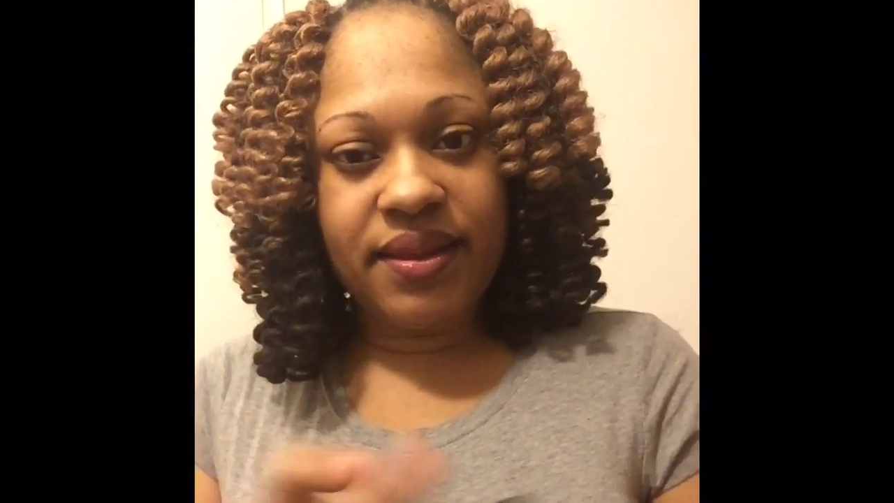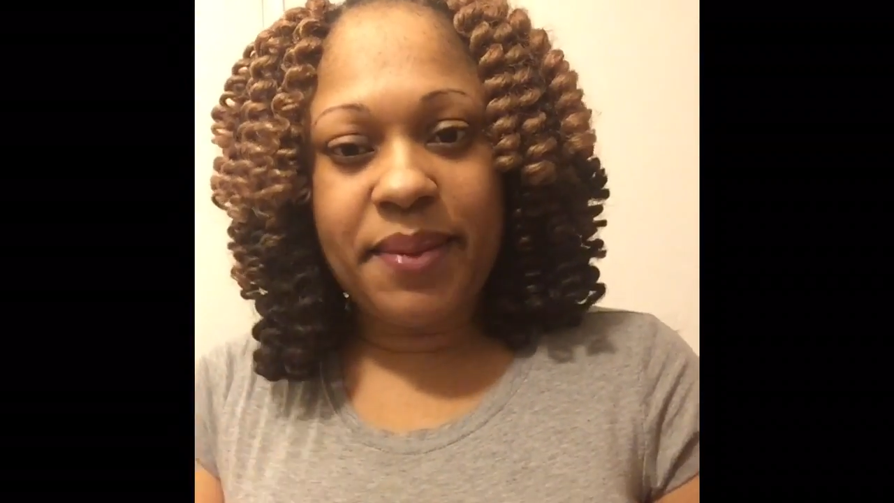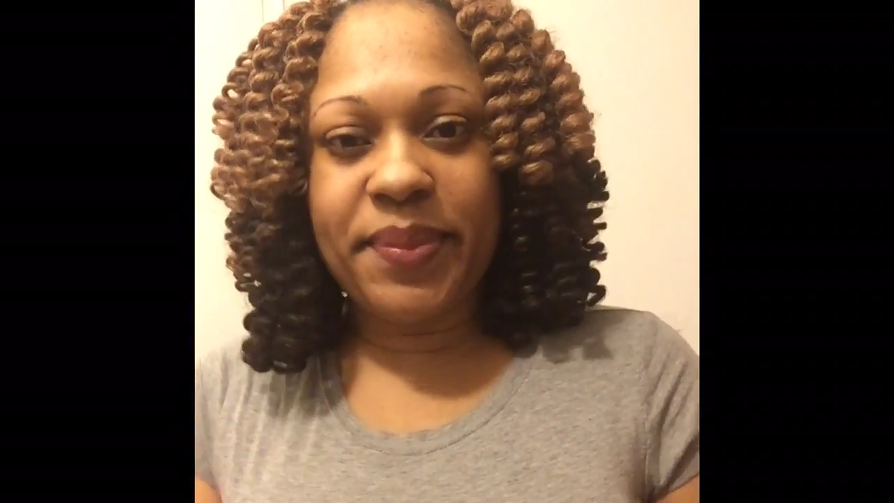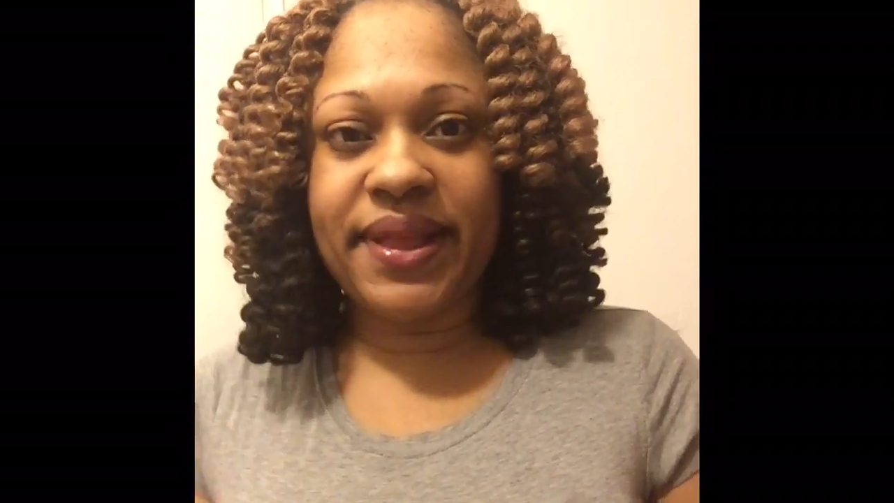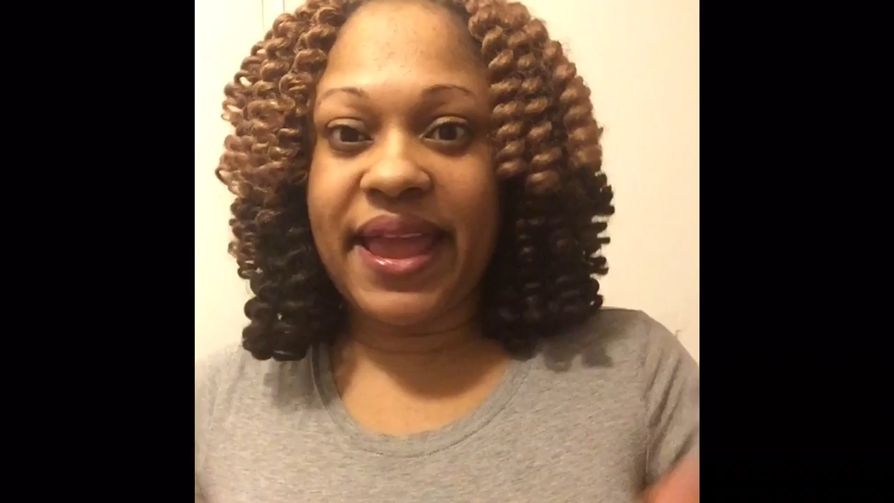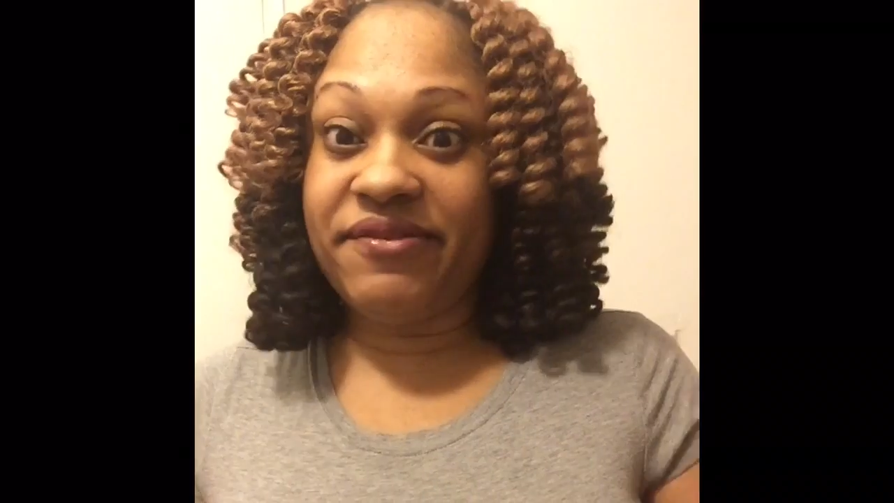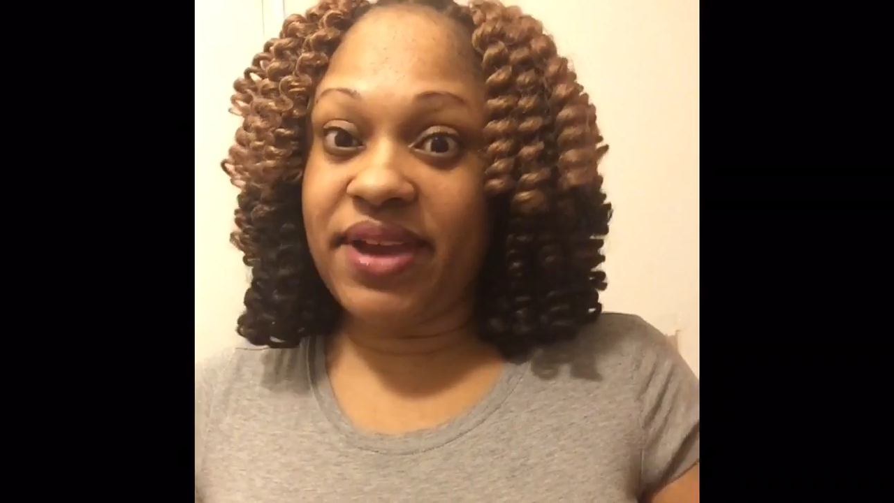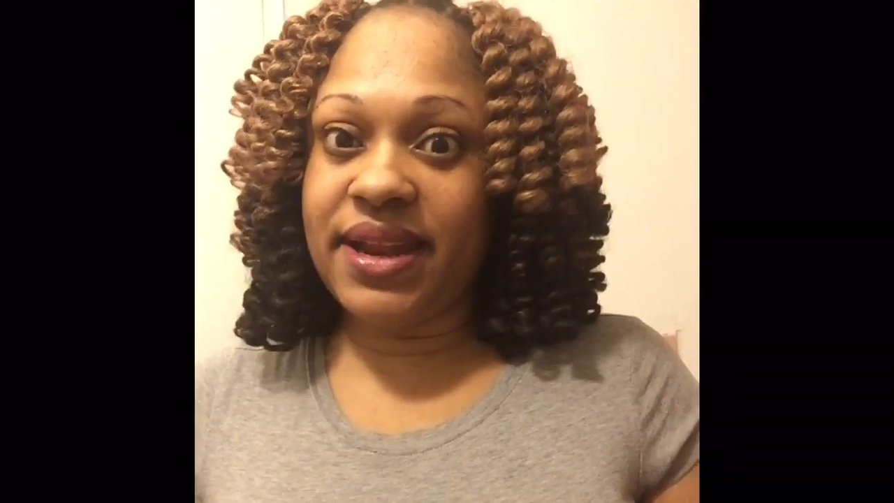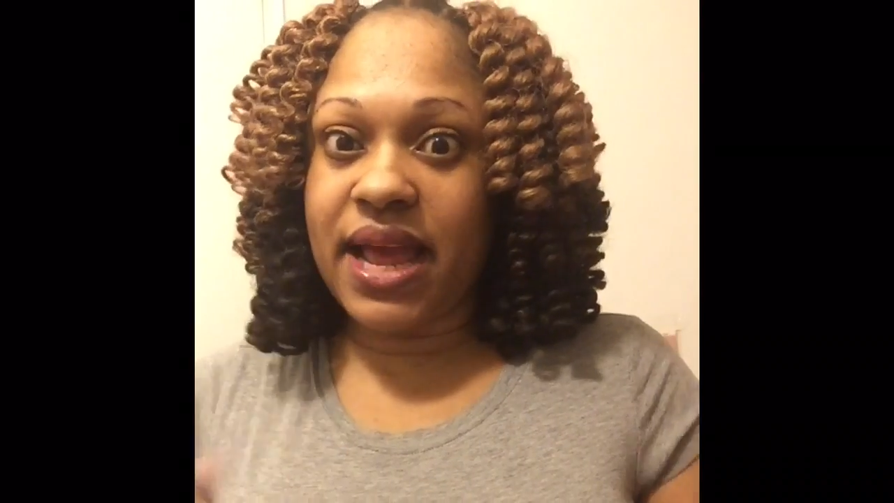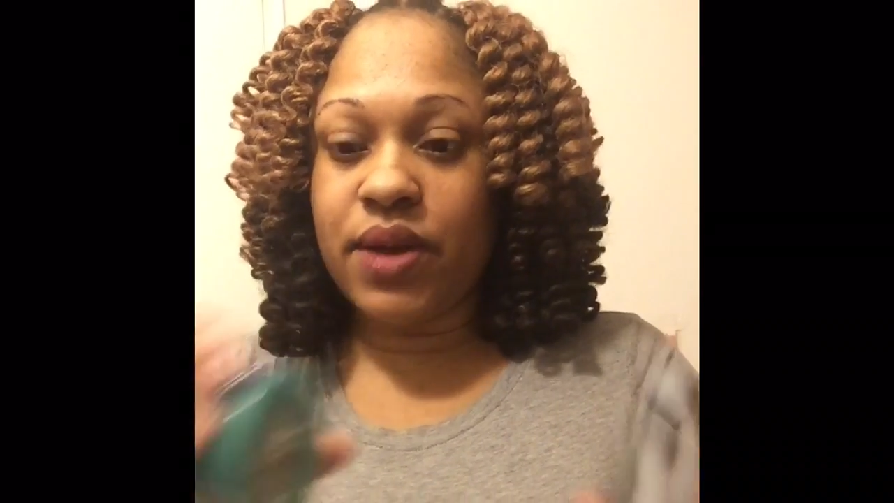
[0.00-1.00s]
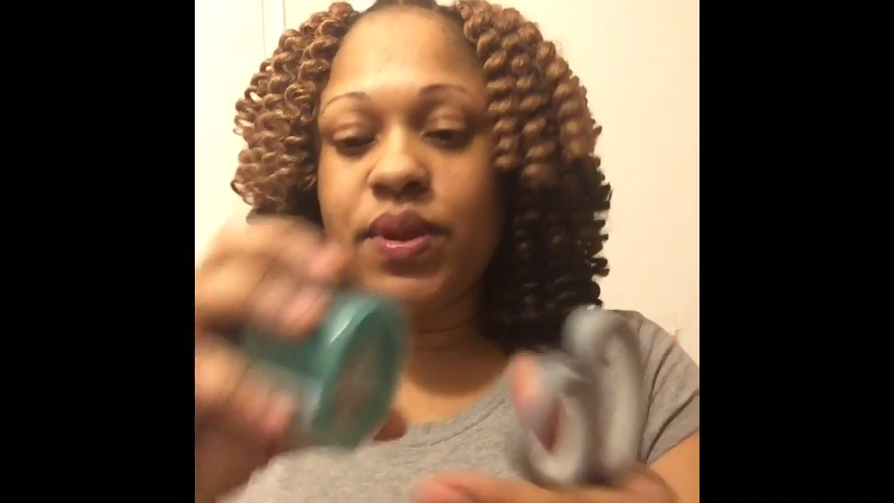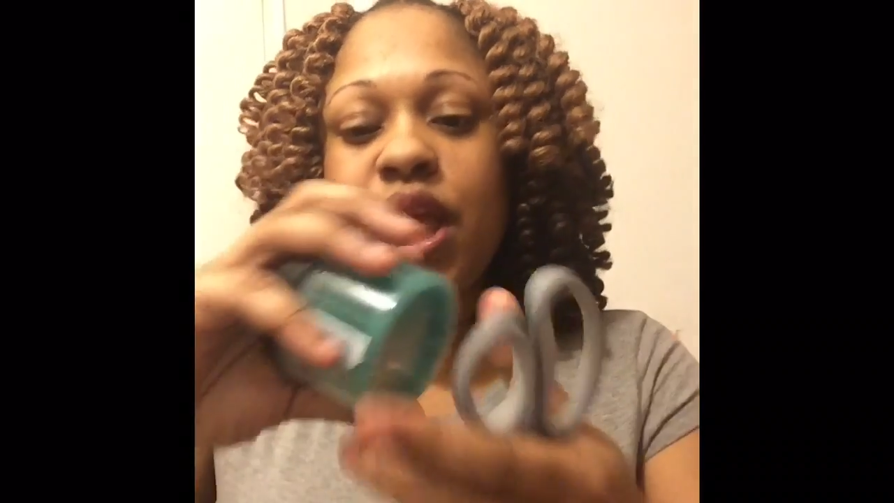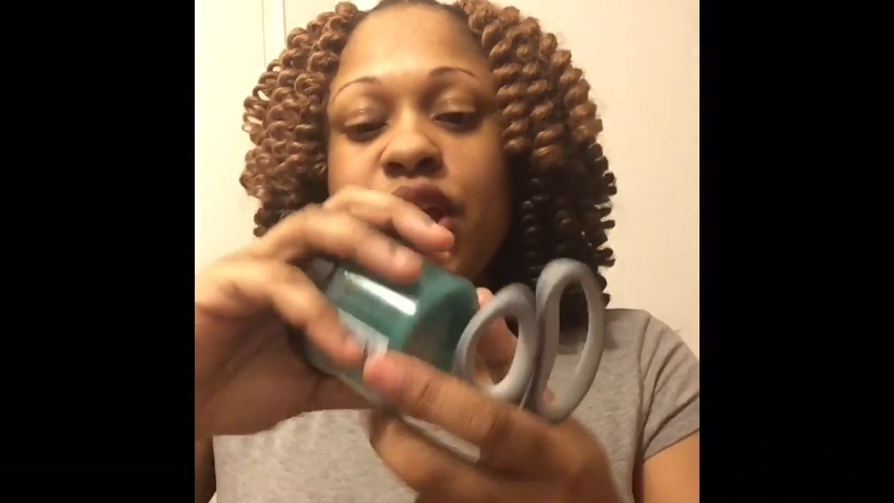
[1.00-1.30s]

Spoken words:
it, but I ran out,